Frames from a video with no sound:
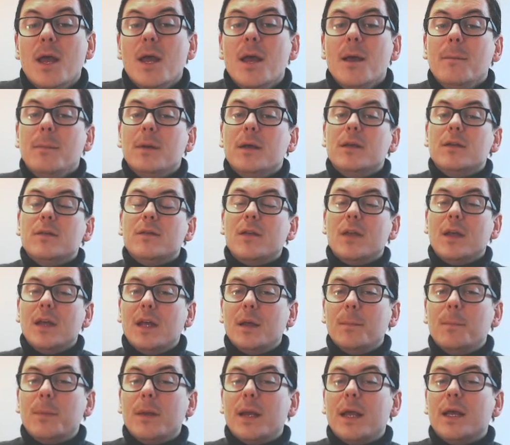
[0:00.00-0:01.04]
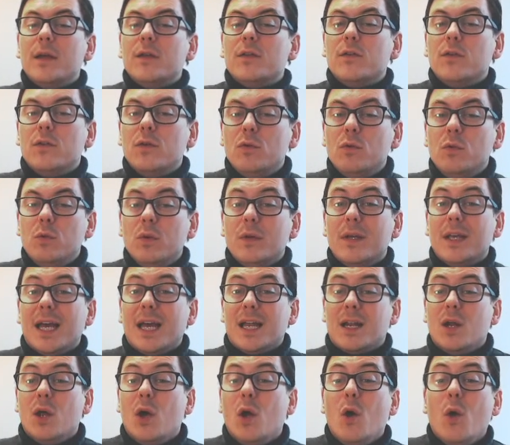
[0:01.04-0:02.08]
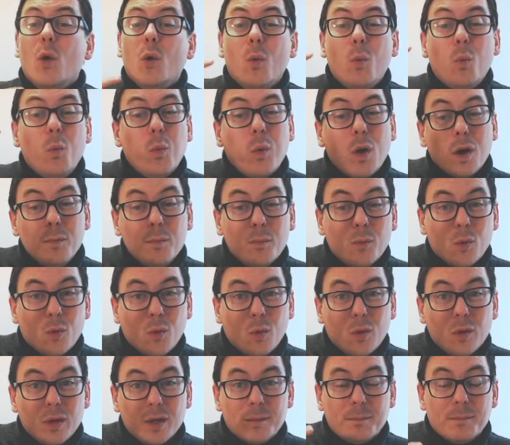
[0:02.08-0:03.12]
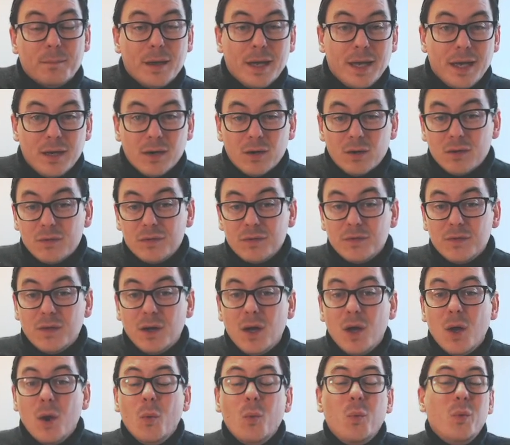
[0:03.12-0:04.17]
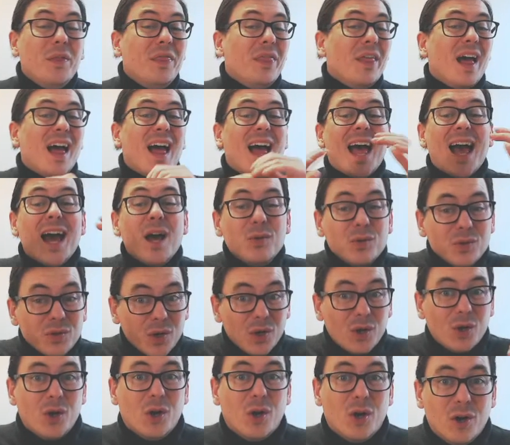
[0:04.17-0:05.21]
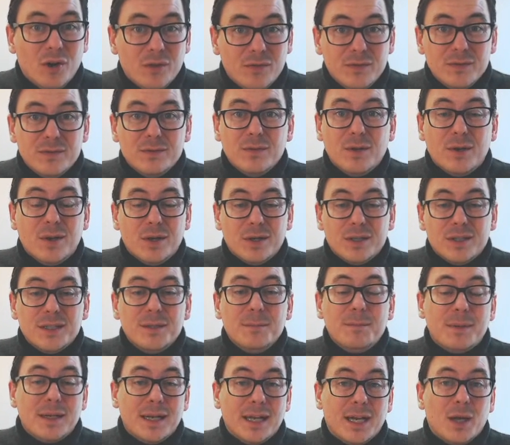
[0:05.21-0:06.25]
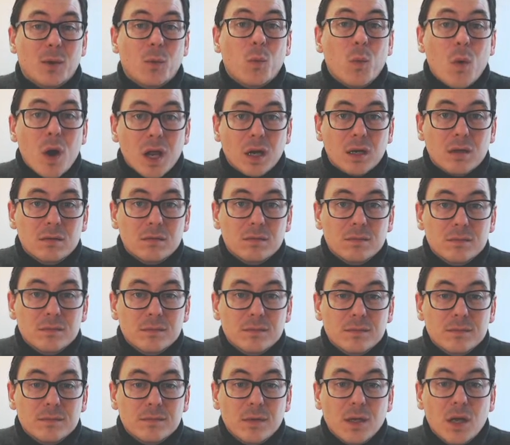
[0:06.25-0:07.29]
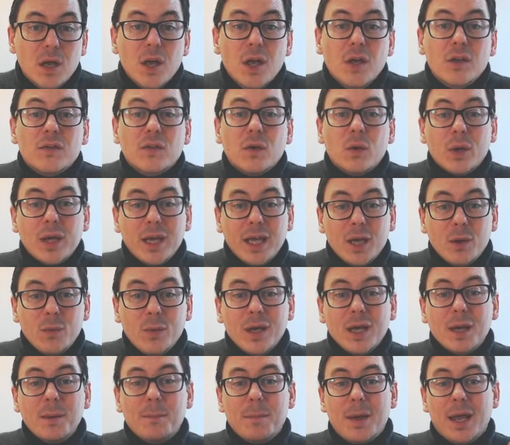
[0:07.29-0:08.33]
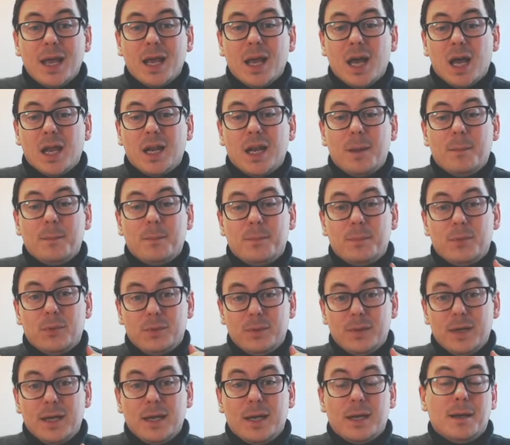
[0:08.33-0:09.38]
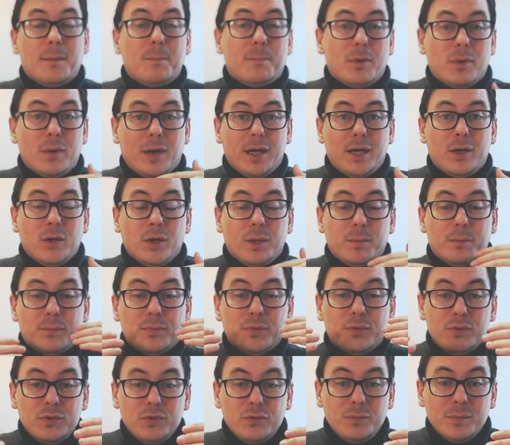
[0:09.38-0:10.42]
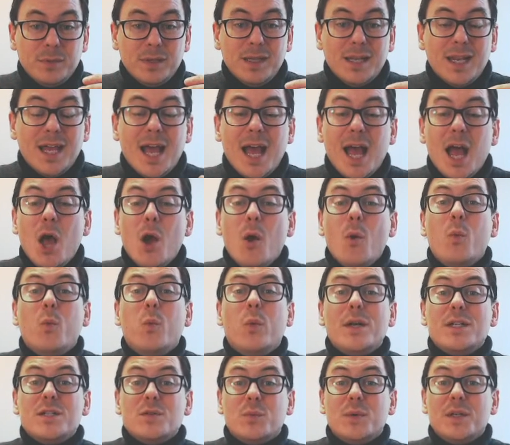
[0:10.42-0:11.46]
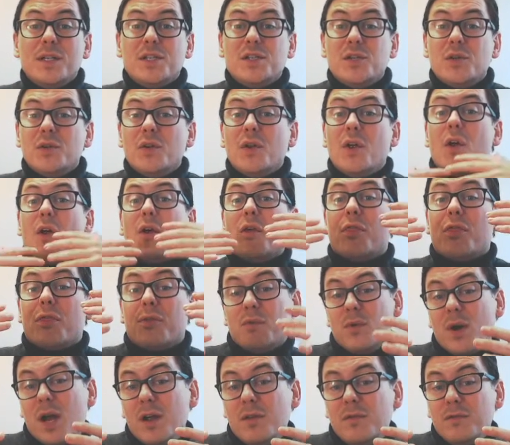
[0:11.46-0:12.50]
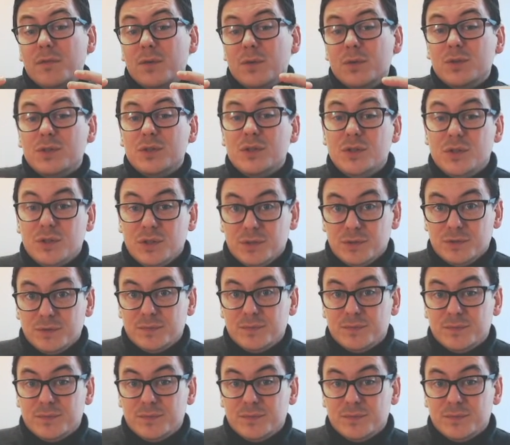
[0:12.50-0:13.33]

Because here player 2 will get one more in payoff without hurting player 1. So here we can make an imp uh, Pareto improvement, which we should thrive for to do.